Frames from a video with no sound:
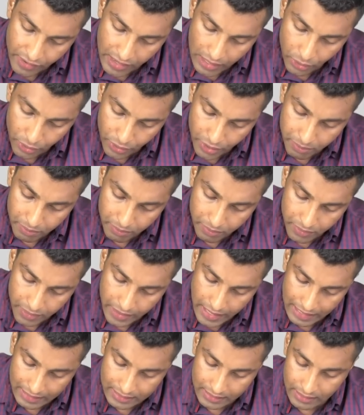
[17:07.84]
Ad
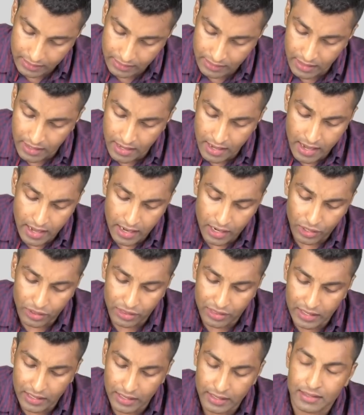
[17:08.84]
valorem taxes.
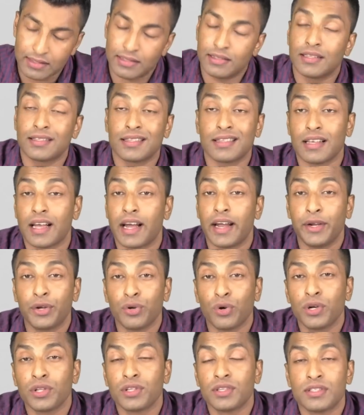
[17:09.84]
Now
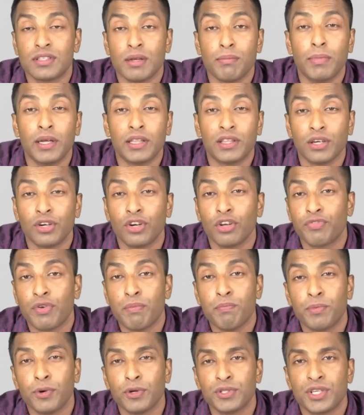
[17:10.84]
I told you this is a
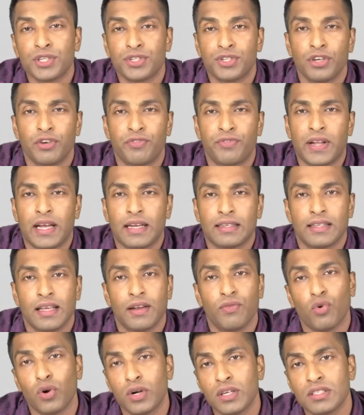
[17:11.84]
method of imposition
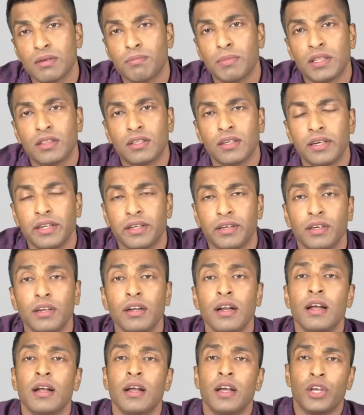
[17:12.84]
of tax. And what is the
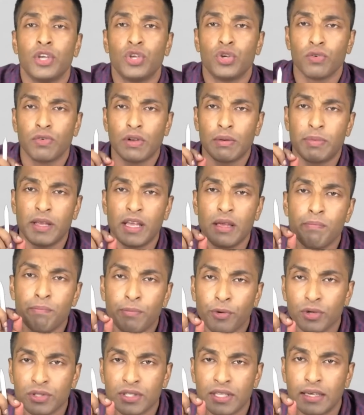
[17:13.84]
method here? You
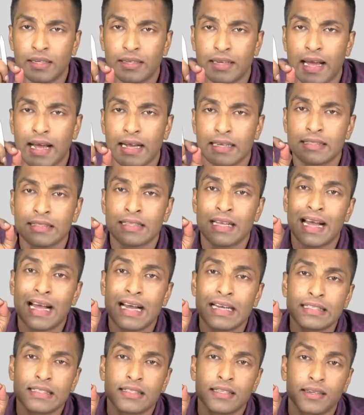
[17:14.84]
will be imposing
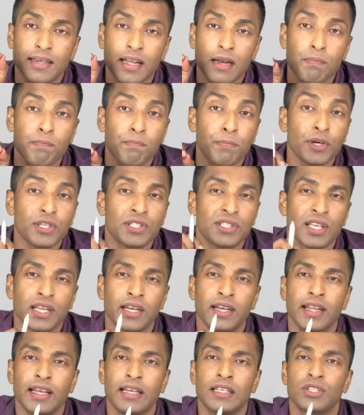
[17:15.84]
tax as certain
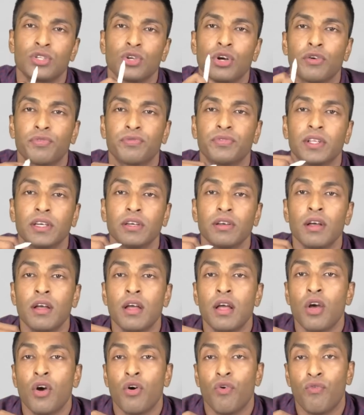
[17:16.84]
percentage
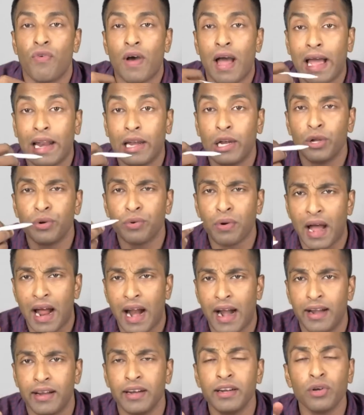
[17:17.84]
of the
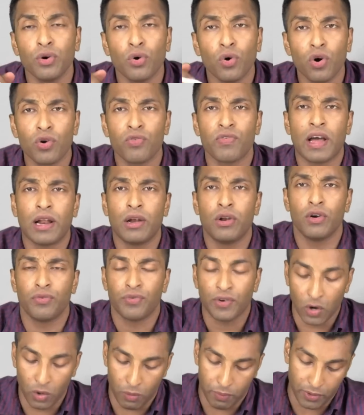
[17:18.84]
value added or
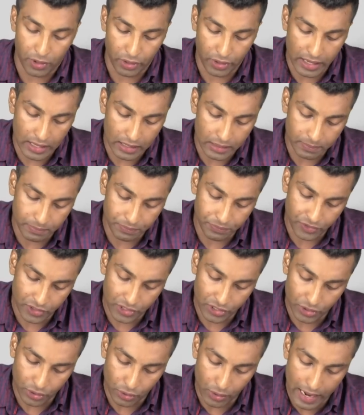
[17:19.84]
value of output. Okay,
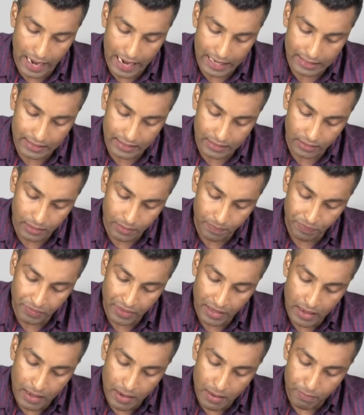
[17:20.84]
so as
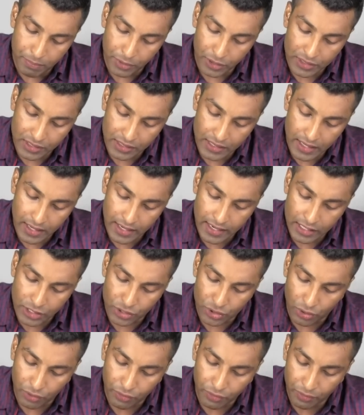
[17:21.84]
a
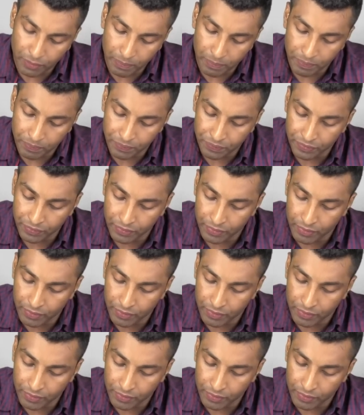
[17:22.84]
percentage of